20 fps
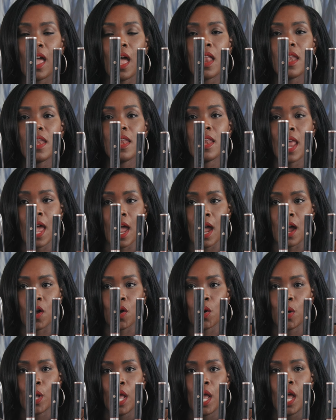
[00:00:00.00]

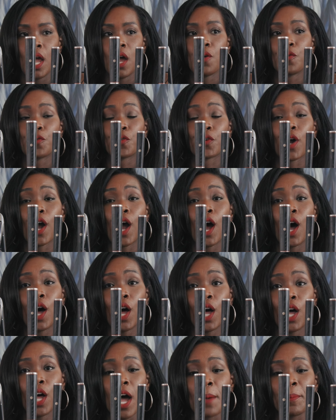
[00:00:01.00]
now
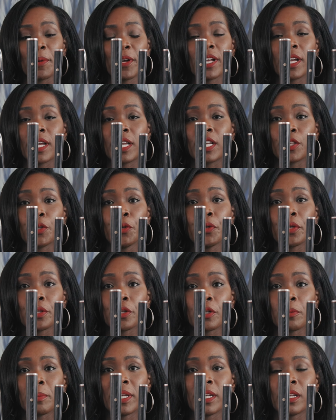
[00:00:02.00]
I'm gonna include a
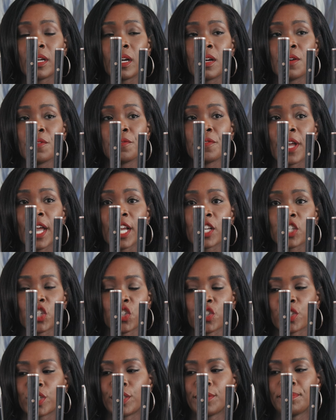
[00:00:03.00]
little bit of
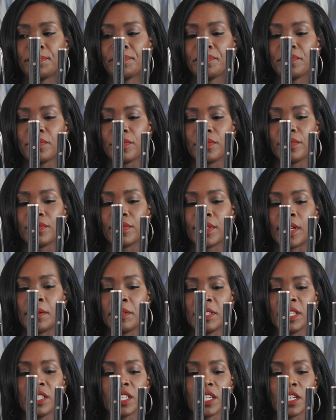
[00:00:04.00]
extra
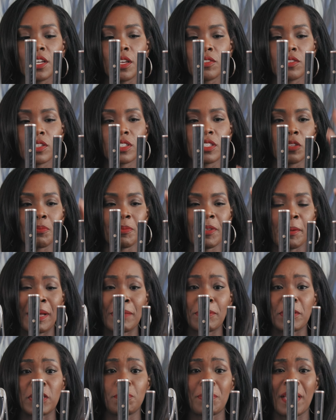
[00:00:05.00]
details just
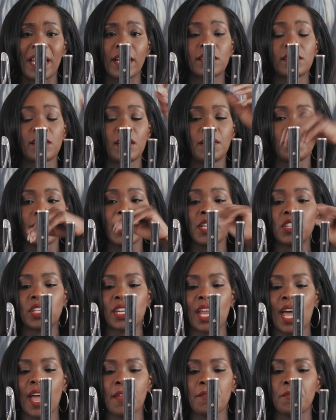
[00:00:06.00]
about the specs of each
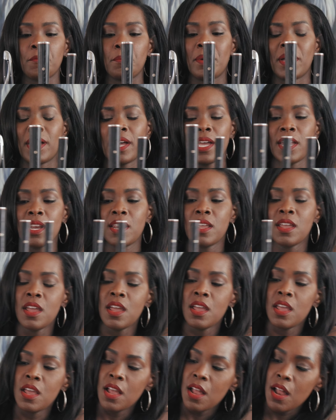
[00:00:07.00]
knife, but
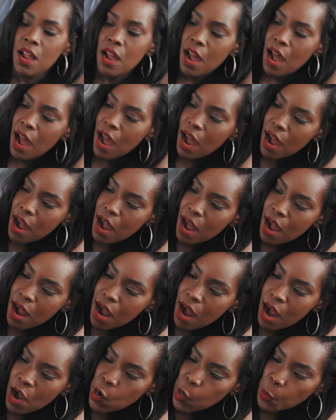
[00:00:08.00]

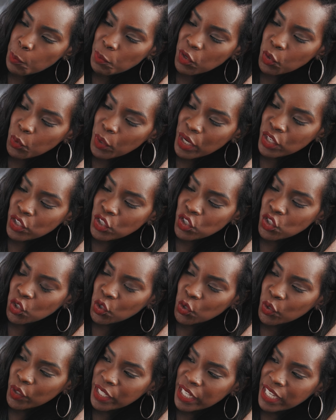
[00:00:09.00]
I hope you
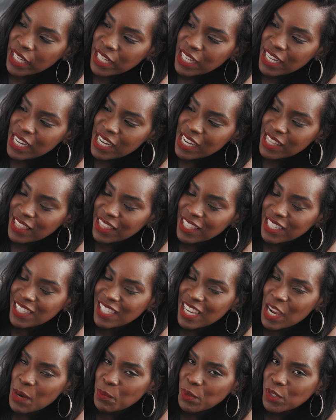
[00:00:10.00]
enjoyed
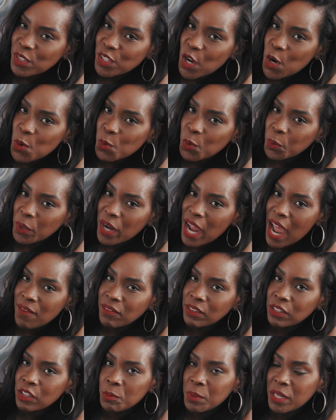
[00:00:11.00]
this episode when we're
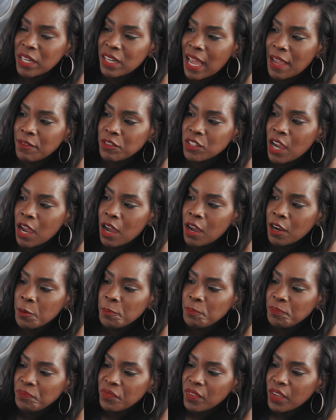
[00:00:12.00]
having a little bit of knife
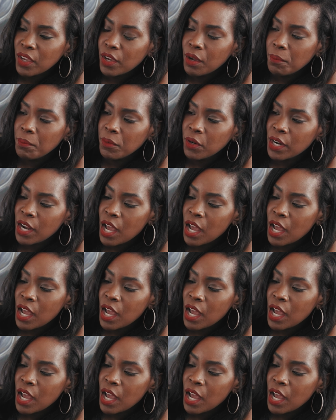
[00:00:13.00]
talk. I'm gonna